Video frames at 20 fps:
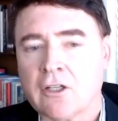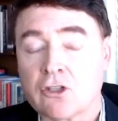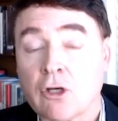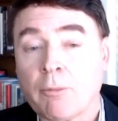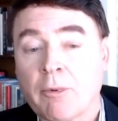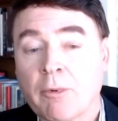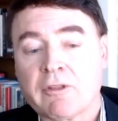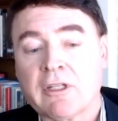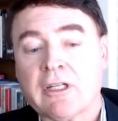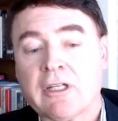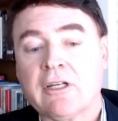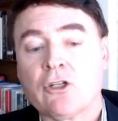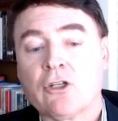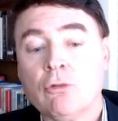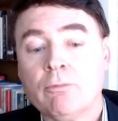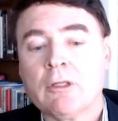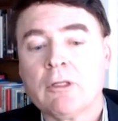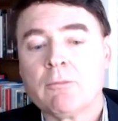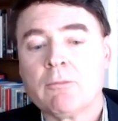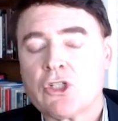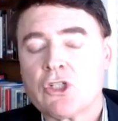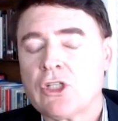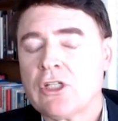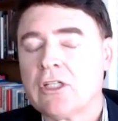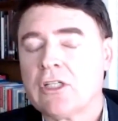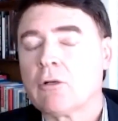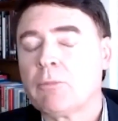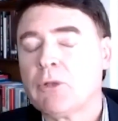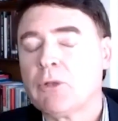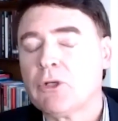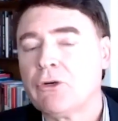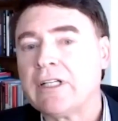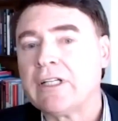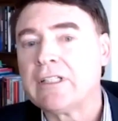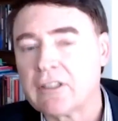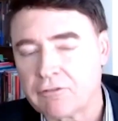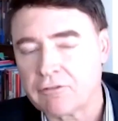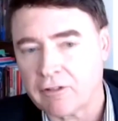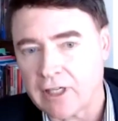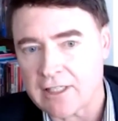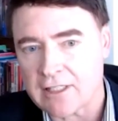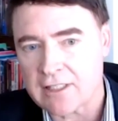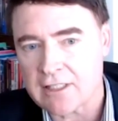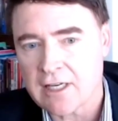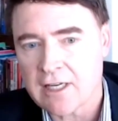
top of the human-machine computer interface.